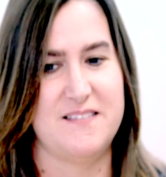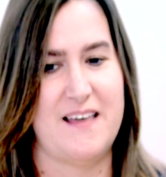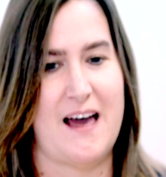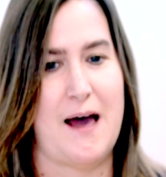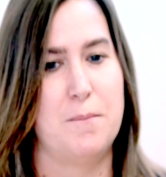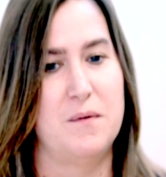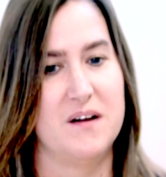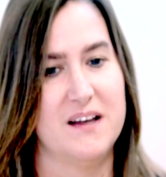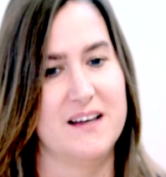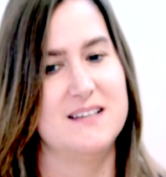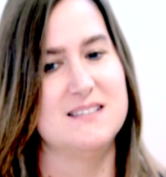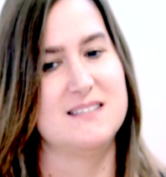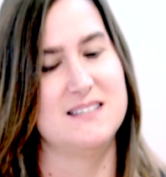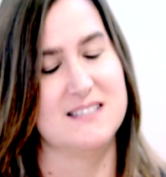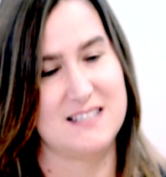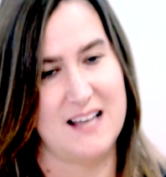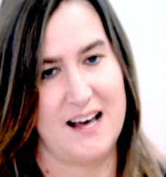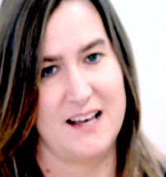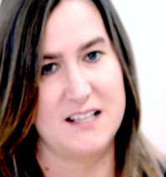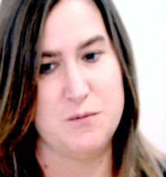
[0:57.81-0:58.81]
that because the
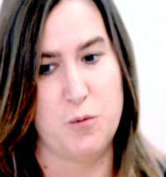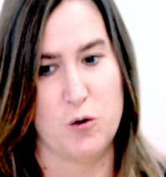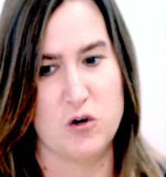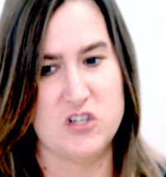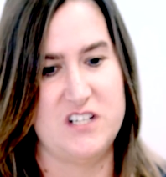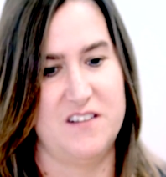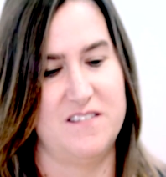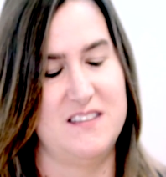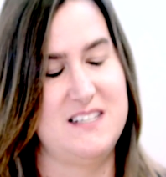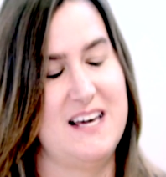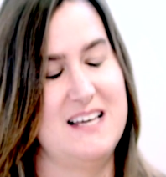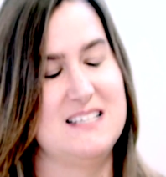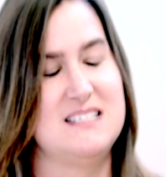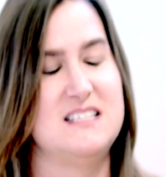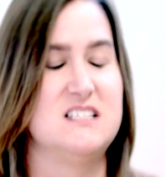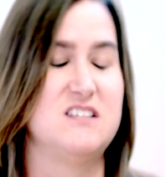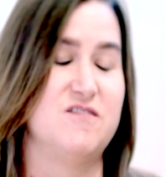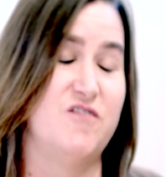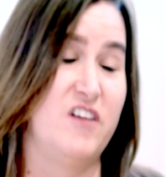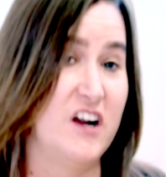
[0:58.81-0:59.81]
science portion of the test
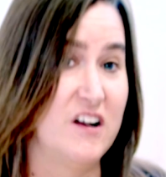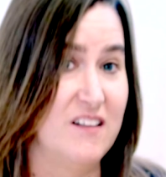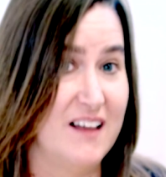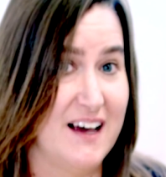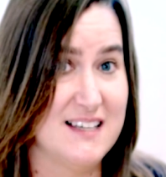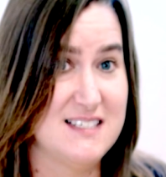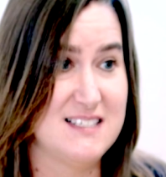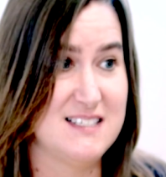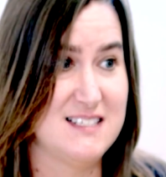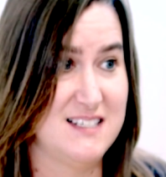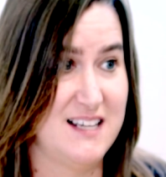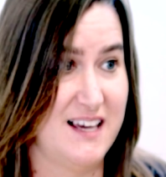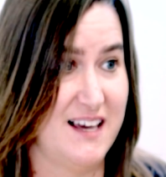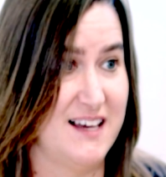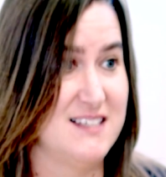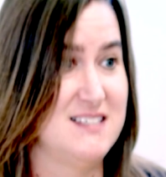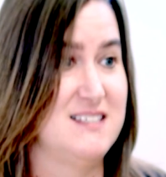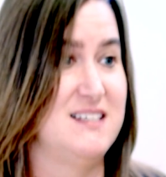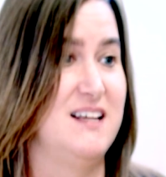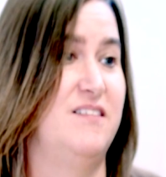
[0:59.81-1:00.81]
is the very last
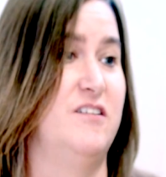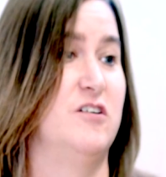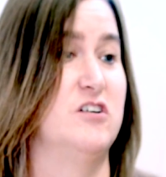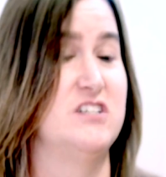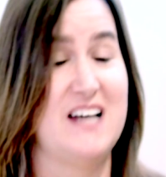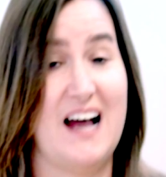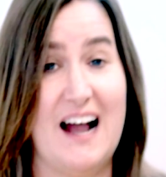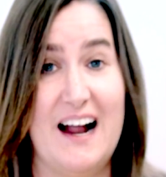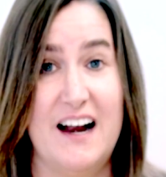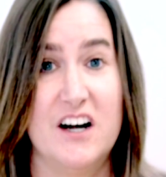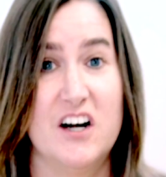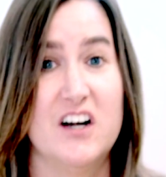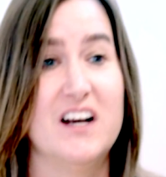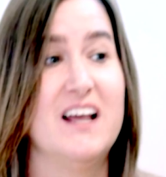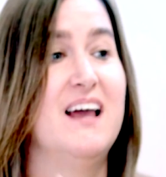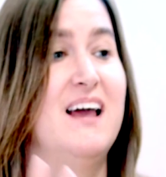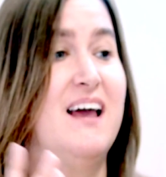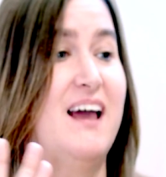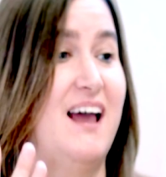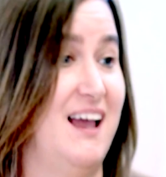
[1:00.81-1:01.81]
test, and they're tired,
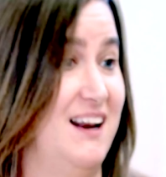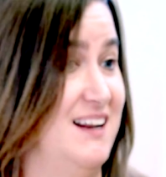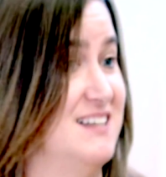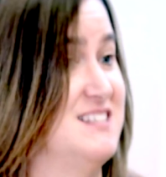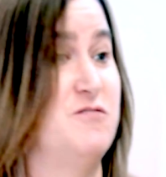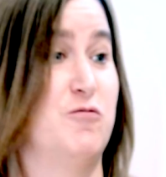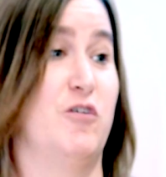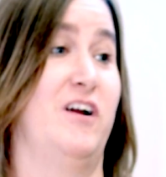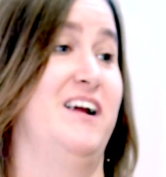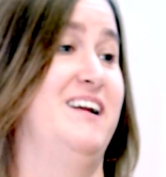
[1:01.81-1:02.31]
and it's